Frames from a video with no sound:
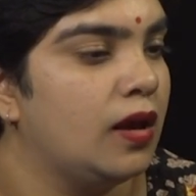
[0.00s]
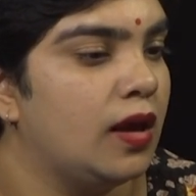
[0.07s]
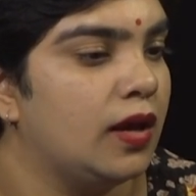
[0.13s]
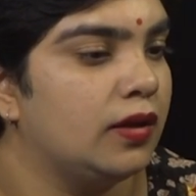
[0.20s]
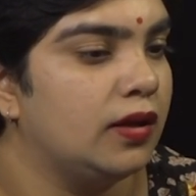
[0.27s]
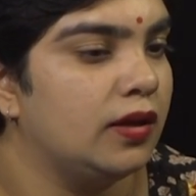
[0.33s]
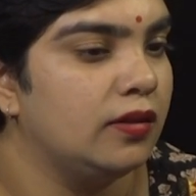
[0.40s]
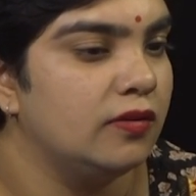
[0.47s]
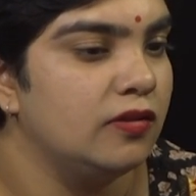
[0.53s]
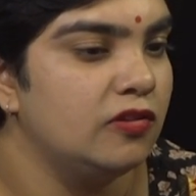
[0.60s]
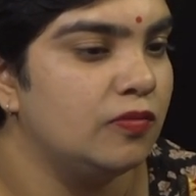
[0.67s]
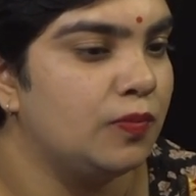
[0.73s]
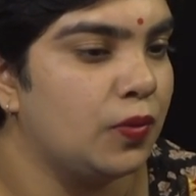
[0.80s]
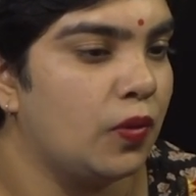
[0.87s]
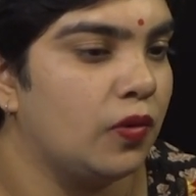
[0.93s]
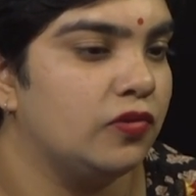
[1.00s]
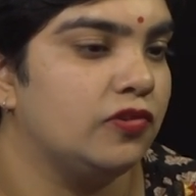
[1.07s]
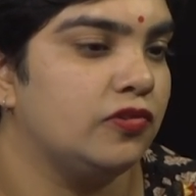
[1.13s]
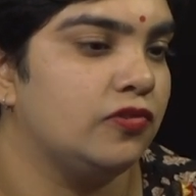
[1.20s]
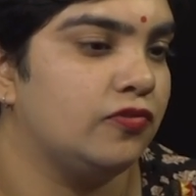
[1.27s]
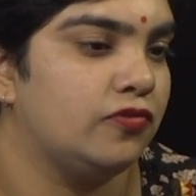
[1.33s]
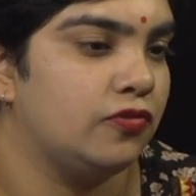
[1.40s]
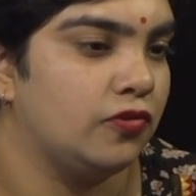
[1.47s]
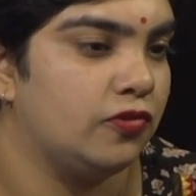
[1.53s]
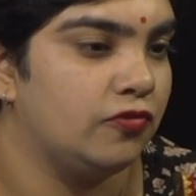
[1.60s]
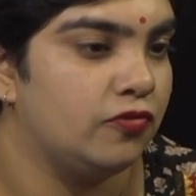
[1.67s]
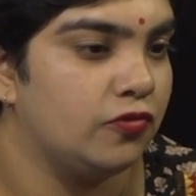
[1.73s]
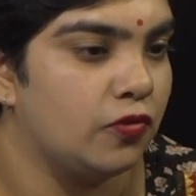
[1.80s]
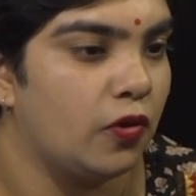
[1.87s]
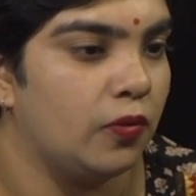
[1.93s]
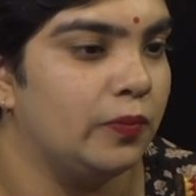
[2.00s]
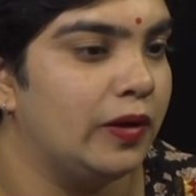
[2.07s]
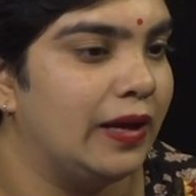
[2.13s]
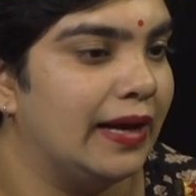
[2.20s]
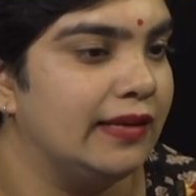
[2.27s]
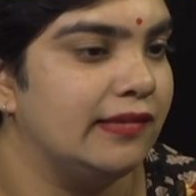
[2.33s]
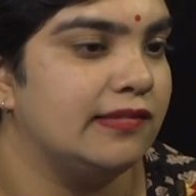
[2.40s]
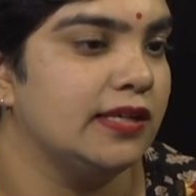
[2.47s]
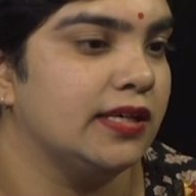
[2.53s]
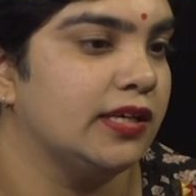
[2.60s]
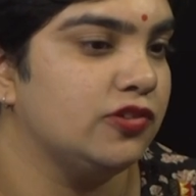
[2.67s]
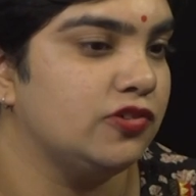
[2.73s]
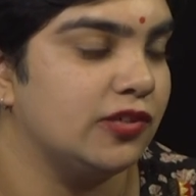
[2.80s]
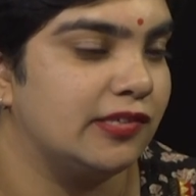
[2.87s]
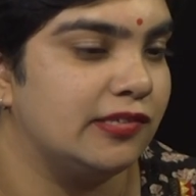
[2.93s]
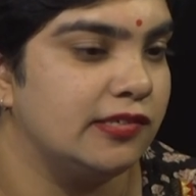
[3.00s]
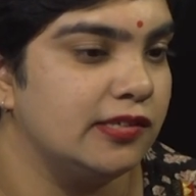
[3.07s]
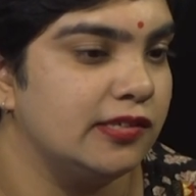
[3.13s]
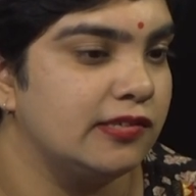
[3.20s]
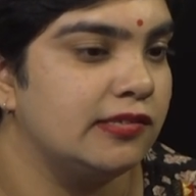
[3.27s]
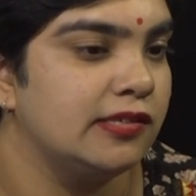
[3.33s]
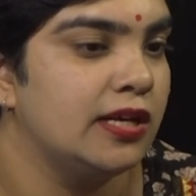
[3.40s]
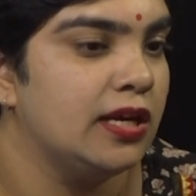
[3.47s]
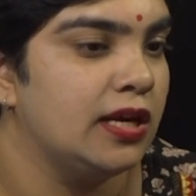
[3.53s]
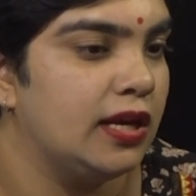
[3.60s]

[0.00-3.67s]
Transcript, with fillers: And in this process of sort of normalizing injustice,